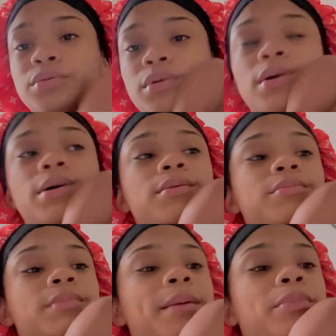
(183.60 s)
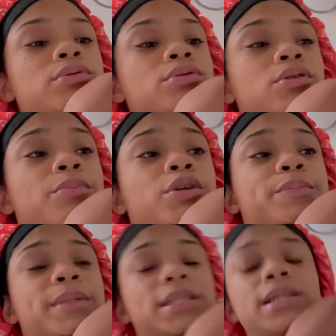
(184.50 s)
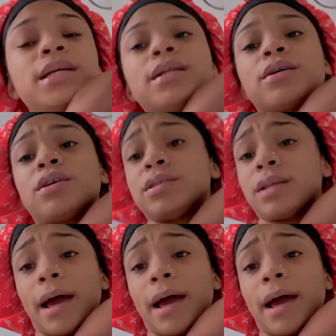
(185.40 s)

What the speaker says: I'm about to go brush my teeth because